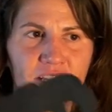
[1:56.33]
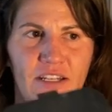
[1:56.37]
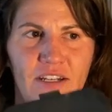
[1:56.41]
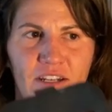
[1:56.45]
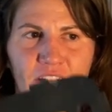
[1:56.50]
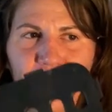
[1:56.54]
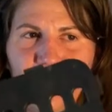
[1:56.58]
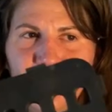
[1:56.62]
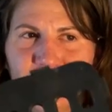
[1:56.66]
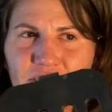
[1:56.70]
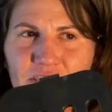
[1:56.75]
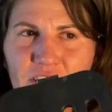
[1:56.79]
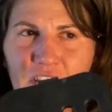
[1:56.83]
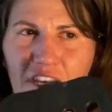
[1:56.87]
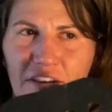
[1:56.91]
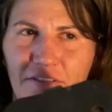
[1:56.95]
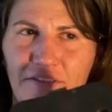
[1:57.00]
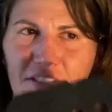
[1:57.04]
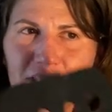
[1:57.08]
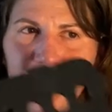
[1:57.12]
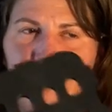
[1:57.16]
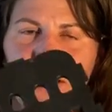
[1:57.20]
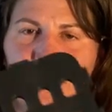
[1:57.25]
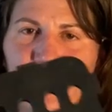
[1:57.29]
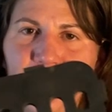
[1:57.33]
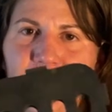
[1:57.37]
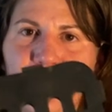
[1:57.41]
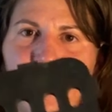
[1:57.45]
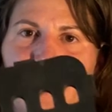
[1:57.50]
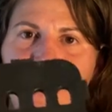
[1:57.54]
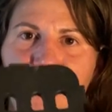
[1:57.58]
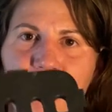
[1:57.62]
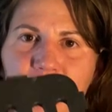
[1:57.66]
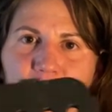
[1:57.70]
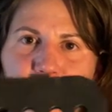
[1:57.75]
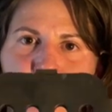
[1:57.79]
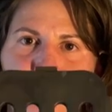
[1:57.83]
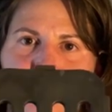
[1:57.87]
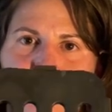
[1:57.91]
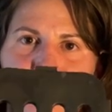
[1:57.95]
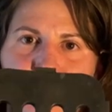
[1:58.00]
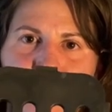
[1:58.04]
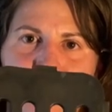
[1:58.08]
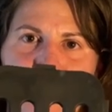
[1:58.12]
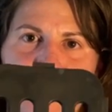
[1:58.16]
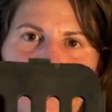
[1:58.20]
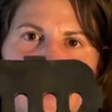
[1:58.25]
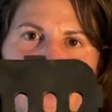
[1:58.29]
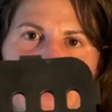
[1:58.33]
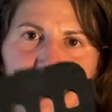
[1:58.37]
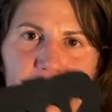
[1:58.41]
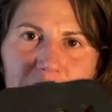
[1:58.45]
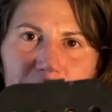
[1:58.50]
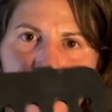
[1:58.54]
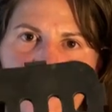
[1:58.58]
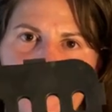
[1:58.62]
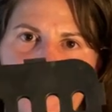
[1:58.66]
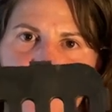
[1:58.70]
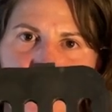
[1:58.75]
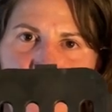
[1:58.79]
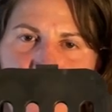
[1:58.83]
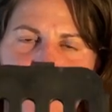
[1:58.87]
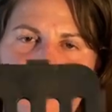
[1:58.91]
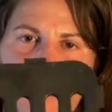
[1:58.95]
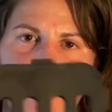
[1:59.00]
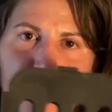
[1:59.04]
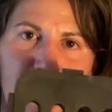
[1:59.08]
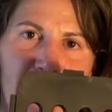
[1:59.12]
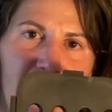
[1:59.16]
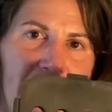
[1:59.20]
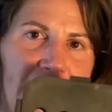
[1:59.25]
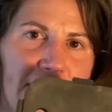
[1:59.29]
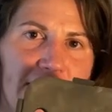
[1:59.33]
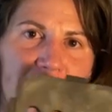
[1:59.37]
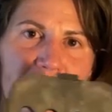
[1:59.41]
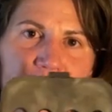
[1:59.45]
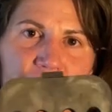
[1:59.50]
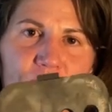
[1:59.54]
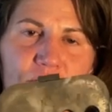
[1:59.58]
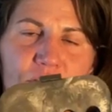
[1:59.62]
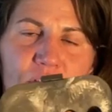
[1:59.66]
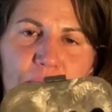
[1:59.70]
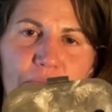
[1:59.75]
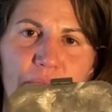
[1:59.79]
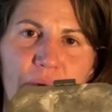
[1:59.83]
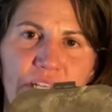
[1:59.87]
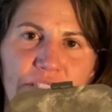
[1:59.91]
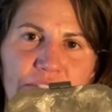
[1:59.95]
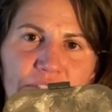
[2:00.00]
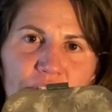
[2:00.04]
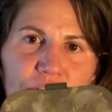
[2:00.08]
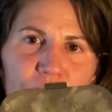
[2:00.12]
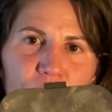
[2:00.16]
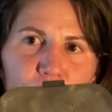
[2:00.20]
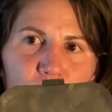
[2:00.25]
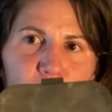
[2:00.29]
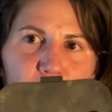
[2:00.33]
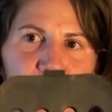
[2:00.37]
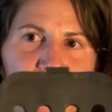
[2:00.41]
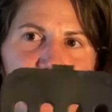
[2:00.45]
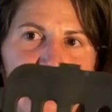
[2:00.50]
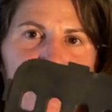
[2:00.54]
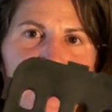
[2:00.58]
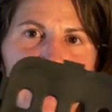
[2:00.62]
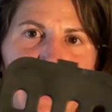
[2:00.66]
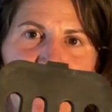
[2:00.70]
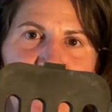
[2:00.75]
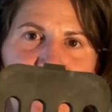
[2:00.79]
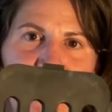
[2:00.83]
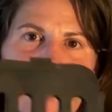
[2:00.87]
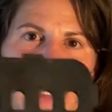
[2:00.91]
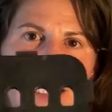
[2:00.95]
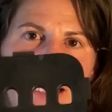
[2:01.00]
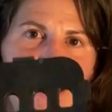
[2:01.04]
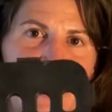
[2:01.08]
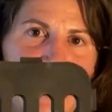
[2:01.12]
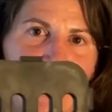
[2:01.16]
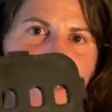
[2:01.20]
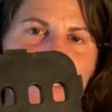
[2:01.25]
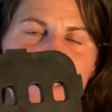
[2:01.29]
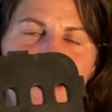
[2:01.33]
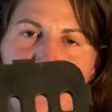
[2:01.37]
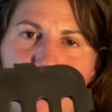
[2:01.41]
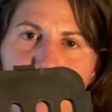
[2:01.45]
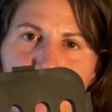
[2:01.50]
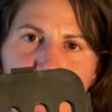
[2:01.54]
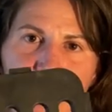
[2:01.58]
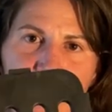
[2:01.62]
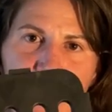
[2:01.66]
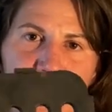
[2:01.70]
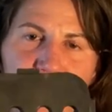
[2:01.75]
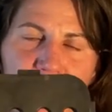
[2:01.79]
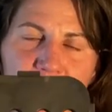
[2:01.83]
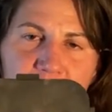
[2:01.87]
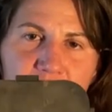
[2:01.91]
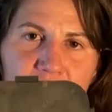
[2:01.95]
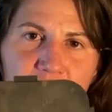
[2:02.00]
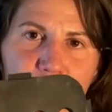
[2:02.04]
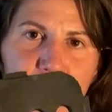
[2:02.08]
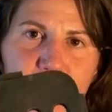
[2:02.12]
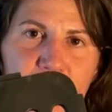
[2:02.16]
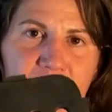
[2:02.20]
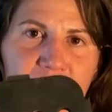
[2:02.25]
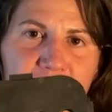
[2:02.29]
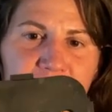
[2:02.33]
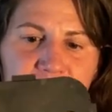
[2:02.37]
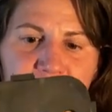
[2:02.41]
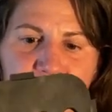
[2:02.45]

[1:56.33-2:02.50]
not soft like the um, like the plastic of the muzzle where it can get things embedded in it because I